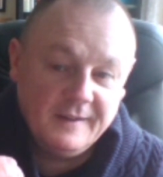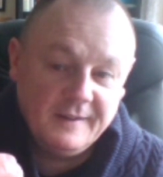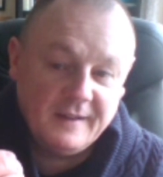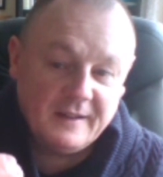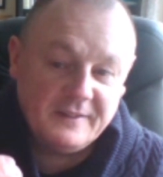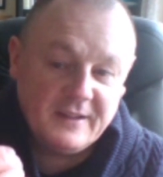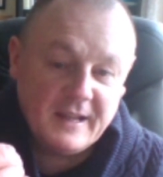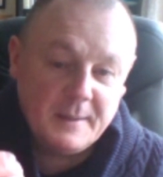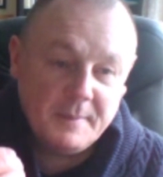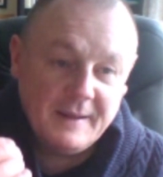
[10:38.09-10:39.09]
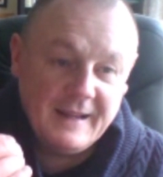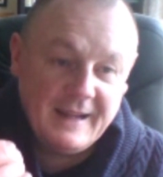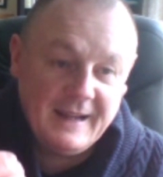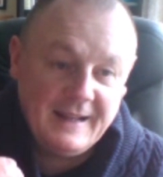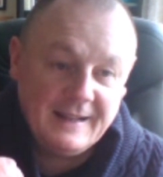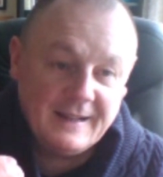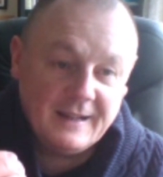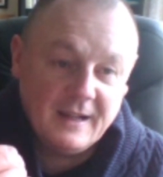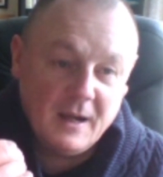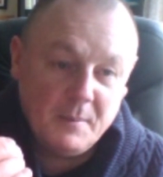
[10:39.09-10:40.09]
that deep
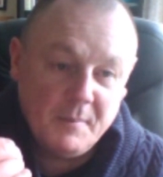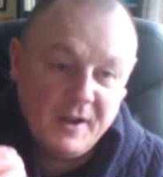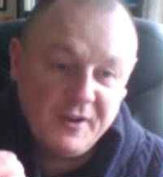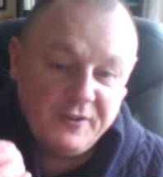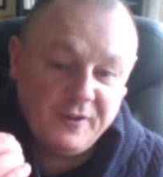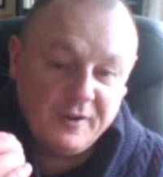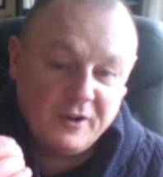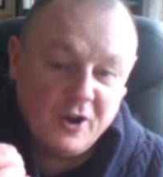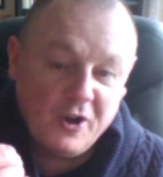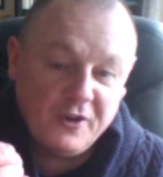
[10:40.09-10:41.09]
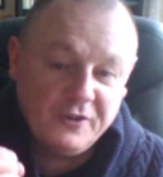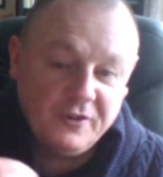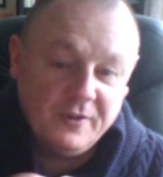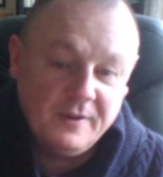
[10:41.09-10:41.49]
healing and medicine occurs.